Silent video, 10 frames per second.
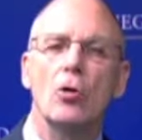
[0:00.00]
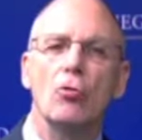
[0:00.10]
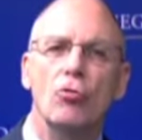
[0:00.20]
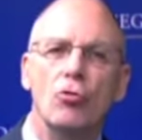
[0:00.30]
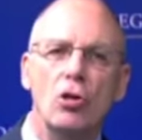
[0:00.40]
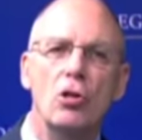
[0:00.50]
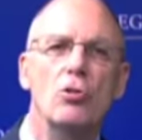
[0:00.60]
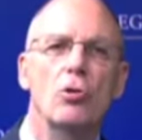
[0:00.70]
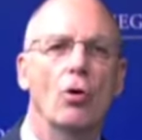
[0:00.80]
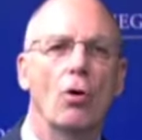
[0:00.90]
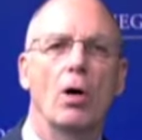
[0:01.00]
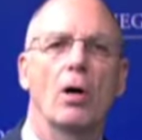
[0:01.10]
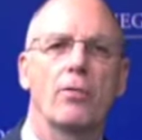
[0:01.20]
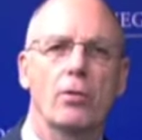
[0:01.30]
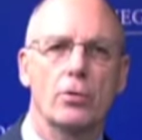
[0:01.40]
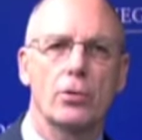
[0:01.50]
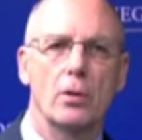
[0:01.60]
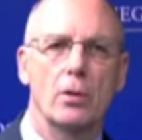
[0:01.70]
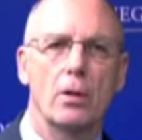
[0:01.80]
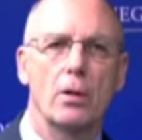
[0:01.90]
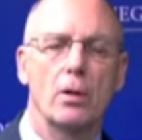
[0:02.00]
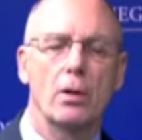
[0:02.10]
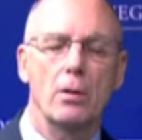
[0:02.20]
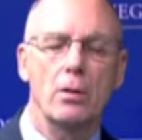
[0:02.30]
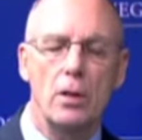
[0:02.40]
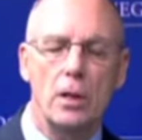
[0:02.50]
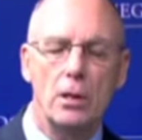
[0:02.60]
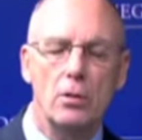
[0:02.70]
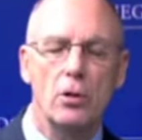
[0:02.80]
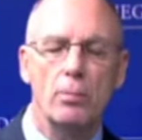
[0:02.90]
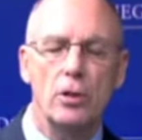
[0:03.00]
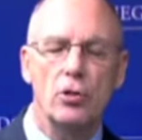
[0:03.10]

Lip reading: senior authors need to be